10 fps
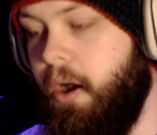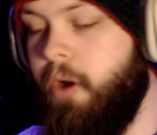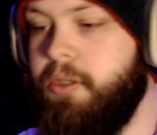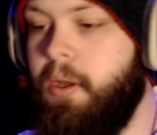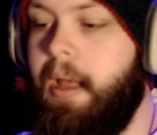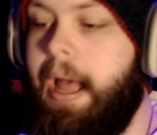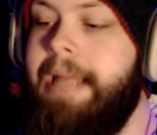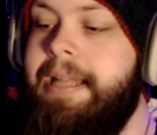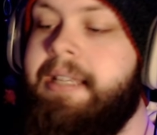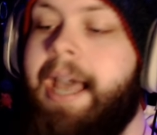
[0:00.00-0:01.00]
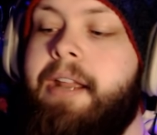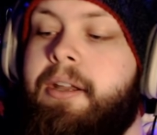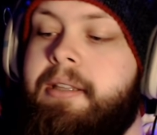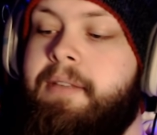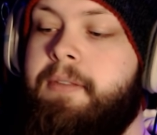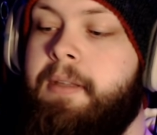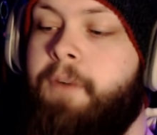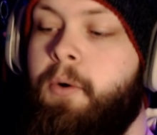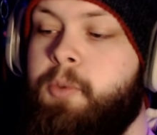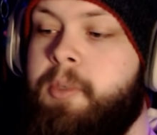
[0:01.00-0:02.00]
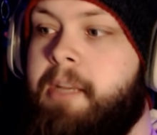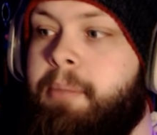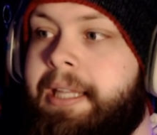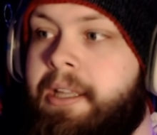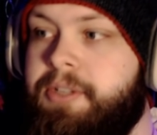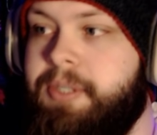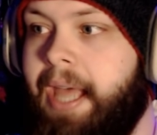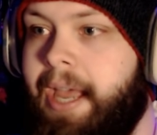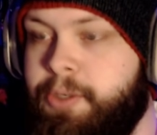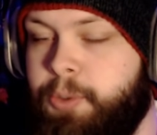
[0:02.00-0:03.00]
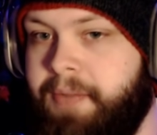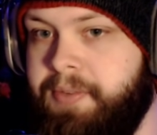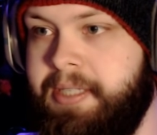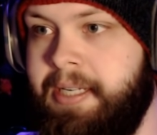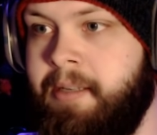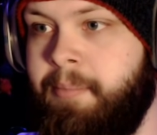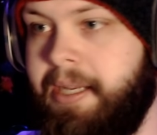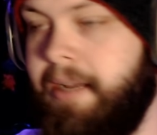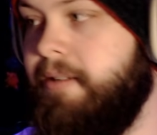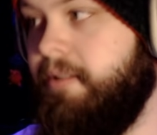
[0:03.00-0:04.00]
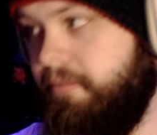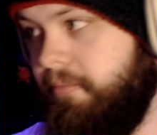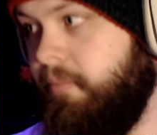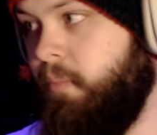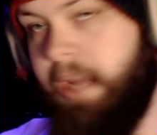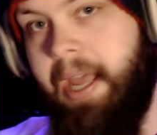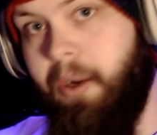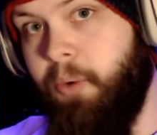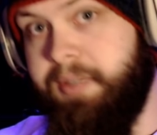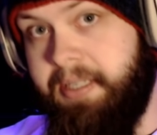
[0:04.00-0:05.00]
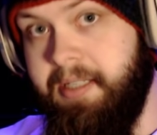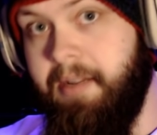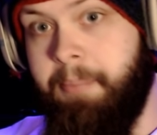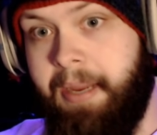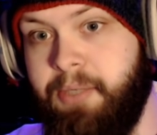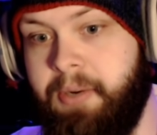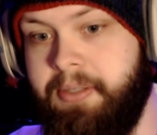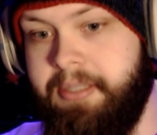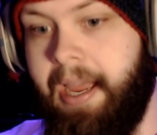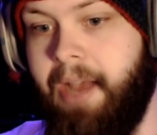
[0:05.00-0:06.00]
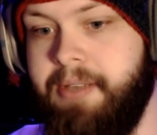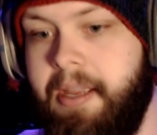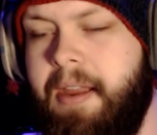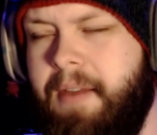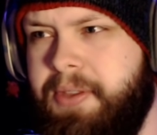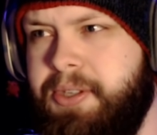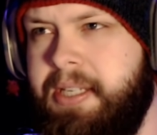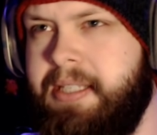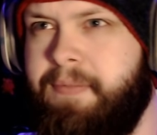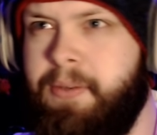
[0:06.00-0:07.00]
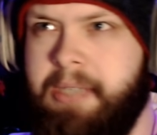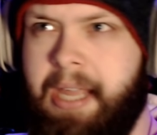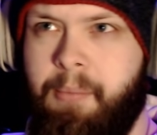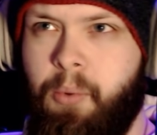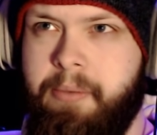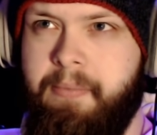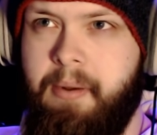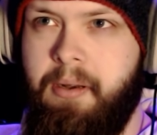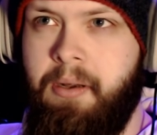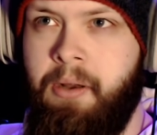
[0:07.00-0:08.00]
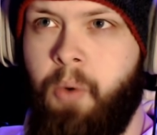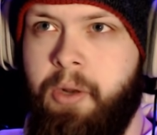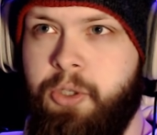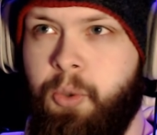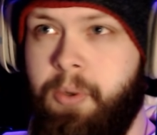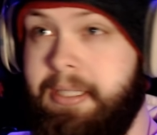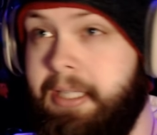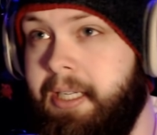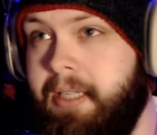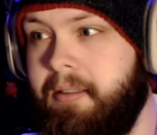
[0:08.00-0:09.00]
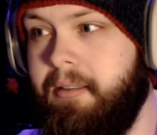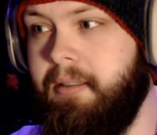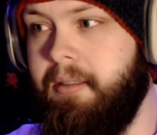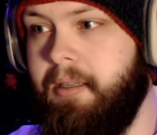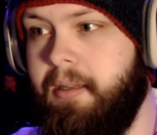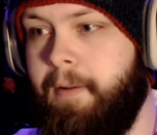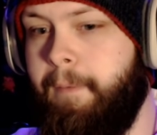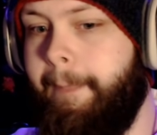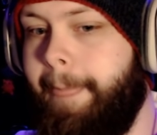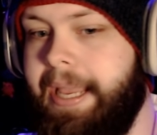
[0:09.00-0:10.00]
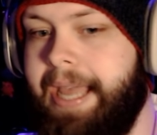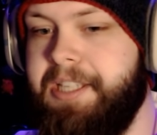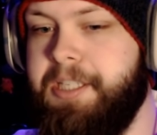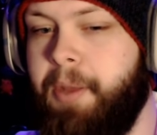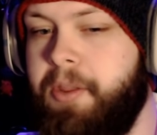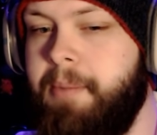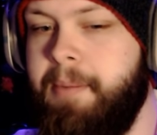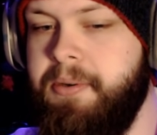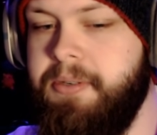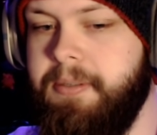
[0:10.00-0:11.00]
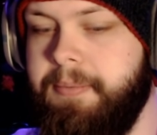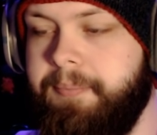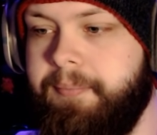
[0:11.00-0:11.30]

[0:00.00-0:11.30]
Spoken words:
also it's kind of good. The focus wasn't completely on Styles throughout the season because we had a whole season based around Styles. This season feels kind of more noted towards Lydia and kind of some other members.